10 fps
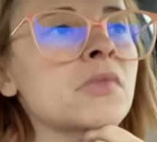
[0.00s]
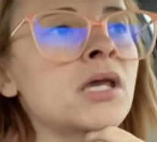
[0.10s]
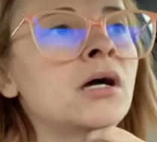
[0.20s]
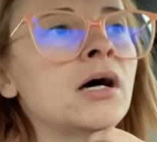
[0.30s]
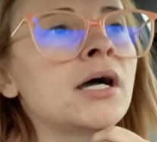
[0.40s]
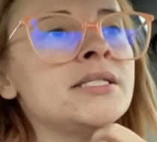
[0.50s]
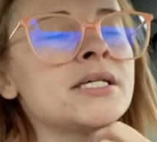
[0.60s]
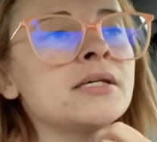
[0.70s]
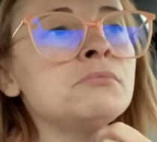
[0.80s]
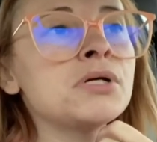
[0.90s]
I
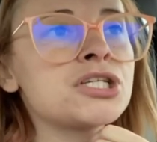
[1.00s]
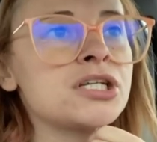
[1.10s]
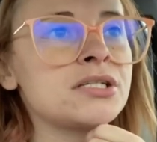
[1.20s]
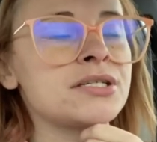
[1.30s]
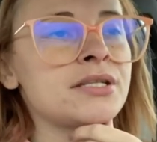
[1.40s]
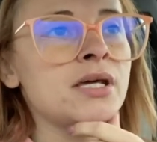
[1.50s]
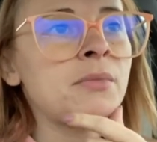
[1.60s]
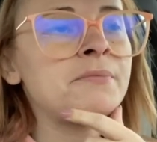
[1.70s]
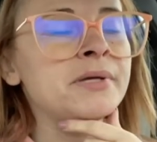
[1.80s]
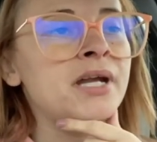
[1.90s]
did mention to them
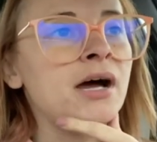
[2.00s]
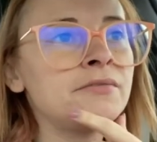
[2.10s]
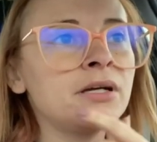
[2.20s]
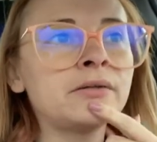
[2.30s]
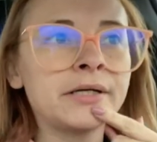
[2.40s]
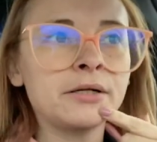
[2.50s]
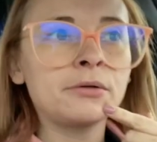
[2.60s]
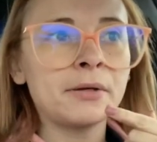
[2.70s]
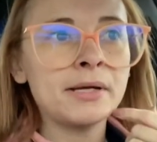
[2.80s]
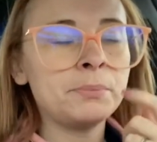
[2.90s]
I've been having a lot of
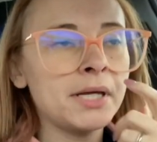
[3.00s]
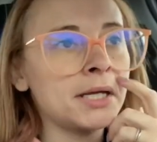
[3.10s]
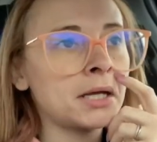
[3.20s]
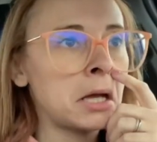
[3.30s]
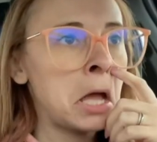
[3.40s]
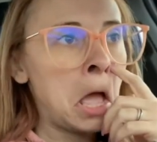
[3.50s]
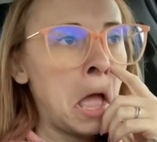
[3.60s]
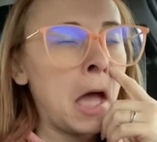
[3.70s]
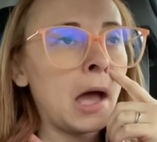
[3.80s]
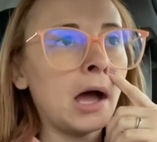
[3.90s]
cramping.
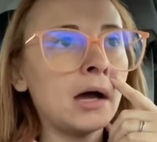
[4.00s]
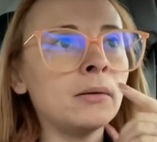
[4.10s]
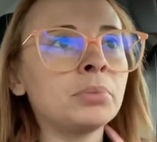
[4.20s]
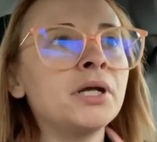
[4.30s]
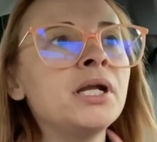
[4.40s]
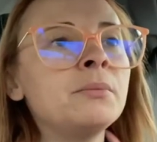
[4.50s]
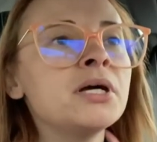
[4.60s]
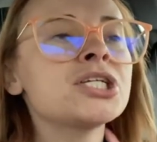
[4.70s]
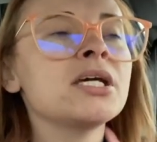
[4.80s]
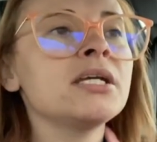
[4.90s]
Pretty
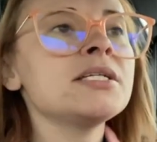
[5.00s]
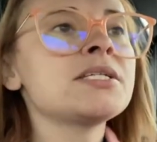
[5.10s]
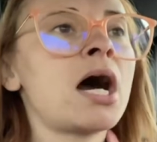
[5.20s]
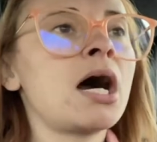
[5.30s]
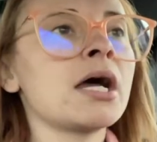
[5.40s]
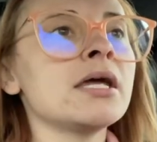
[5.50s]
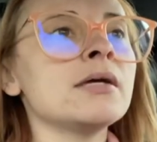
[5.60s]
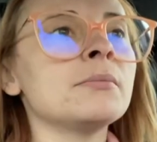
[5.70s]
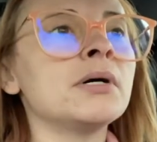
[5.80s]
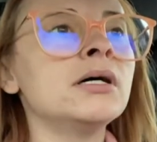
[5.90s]
much any
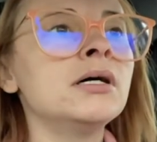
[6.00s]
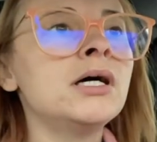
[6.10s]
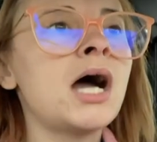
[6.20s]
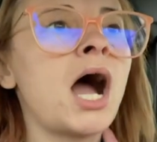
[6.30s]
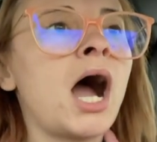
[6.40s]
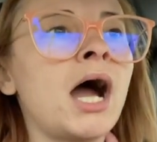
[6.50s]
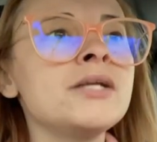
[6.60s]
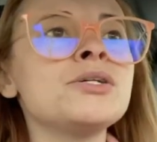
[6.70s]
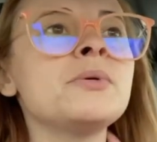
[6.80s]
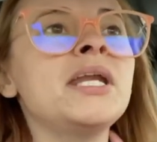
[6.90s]
time I
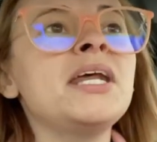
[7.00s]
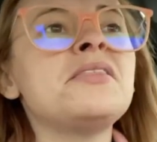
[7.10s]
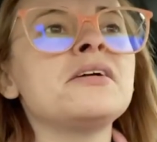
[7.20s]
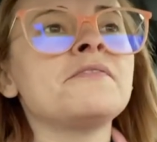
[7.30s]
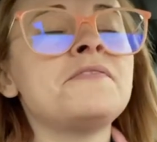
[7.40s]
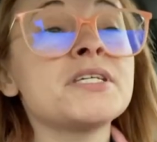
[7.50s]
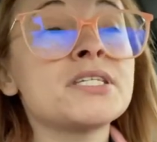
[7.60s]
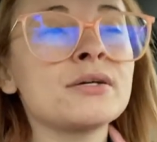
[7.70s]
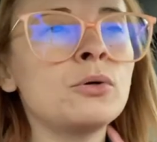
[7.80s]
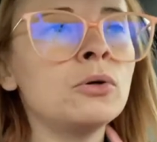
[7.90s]
do anything
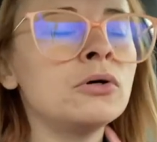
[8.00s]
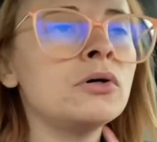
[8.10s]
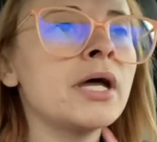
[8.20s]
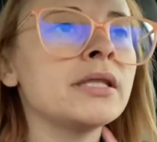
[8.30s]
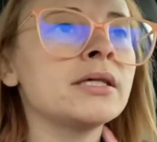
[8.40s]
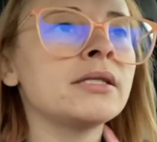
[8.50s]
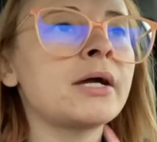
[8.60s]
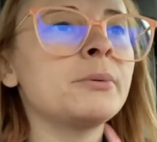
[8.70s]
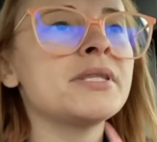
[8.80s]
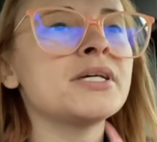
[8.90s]
physical, and then
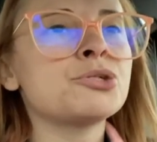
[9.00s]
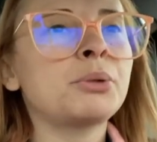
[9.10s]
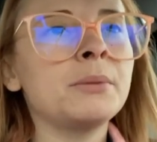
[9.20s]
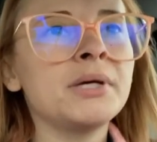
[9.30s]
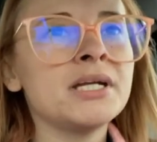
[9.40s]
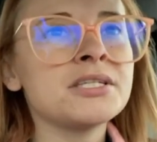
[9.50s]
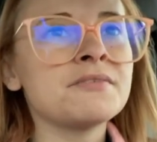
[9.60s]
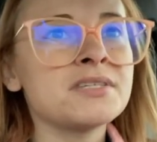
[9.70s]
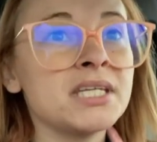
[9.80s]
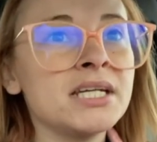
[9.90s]
like within 20 minutes
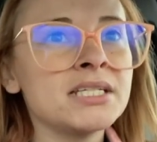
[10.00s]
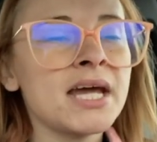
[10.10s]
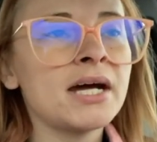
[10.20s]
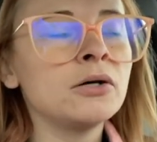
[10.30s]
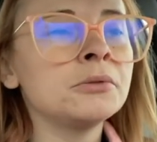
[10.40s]
of sitting down,